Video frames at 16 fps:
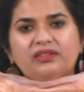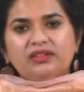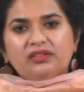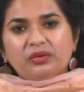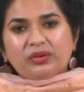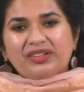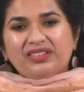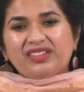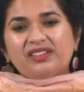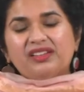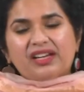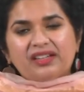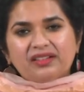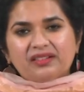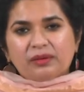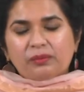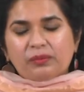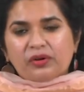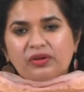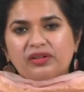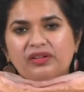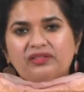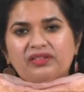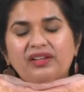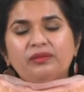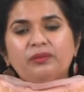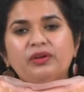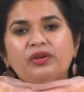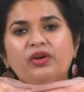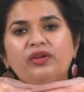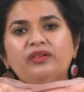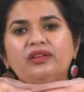situations, that is important. Just
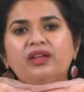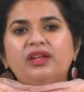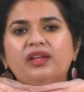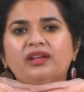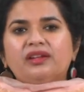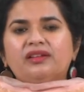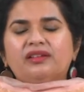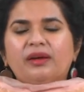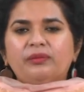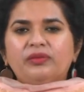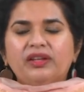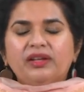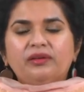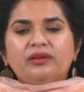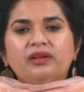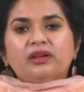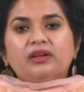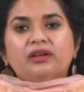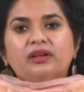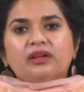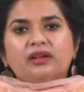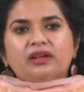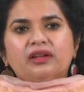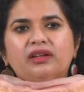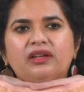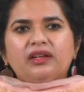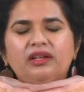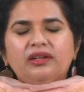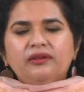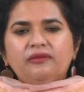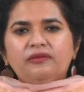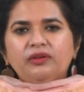because something
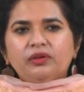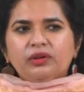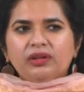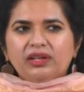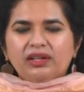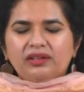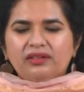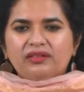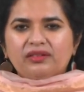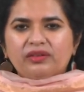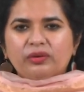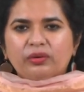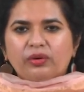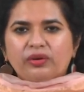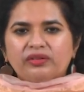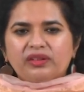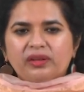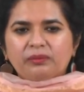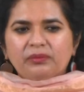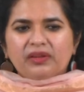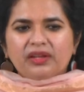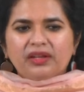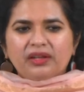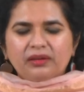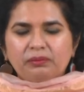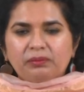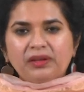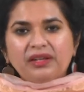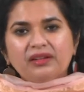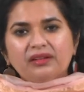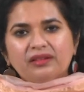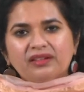infuriates you or something
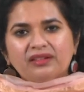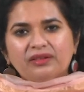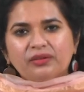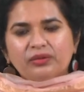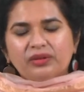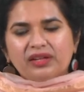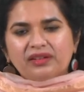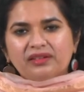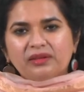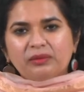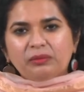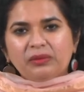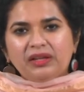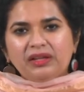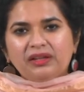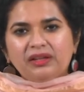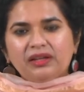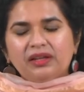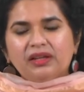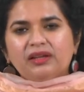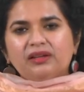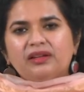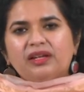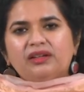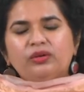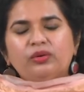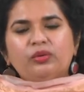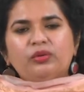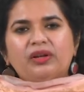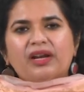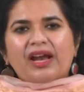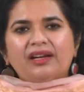pleases you does not mean that
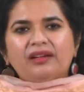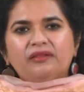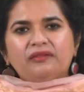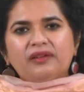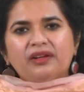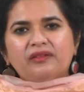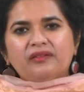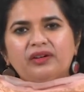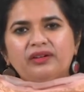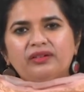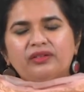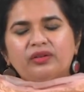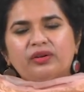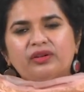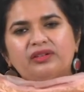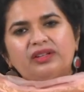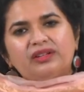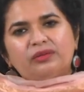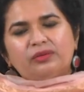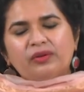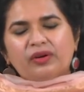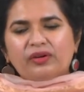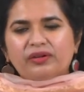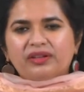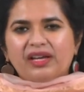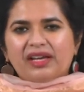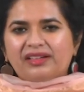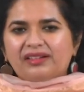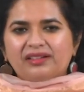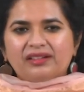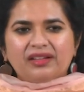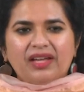you grant favors or
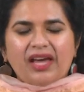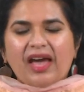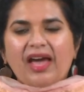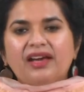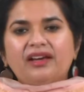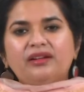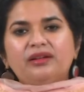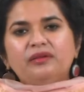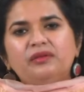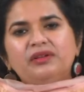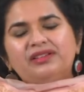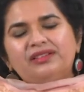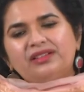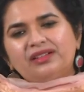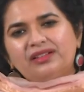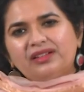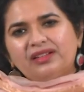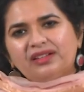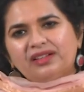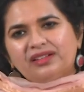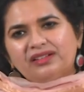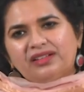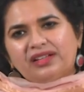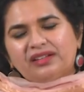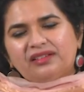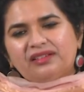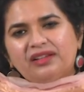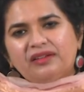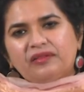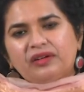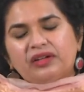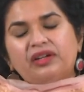get angry with the
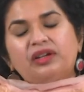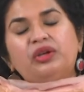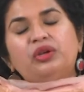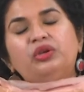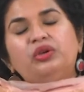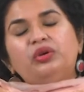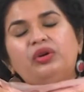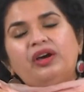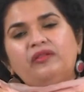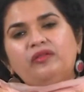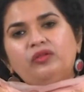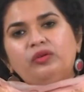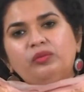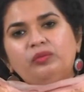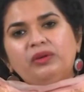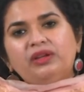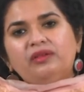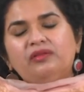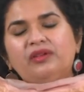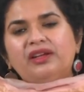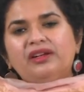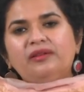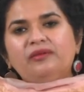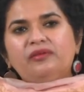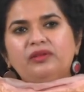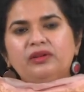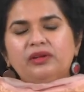receiver. You have to be very